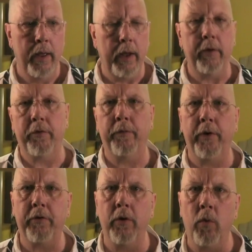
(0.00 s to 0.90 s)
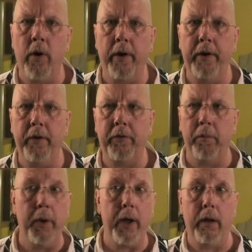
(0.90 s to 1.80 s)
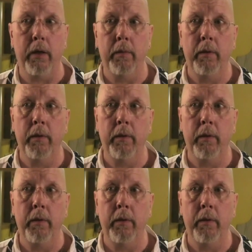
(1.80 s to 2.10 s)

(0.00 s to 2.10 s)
in sufficient quantities to make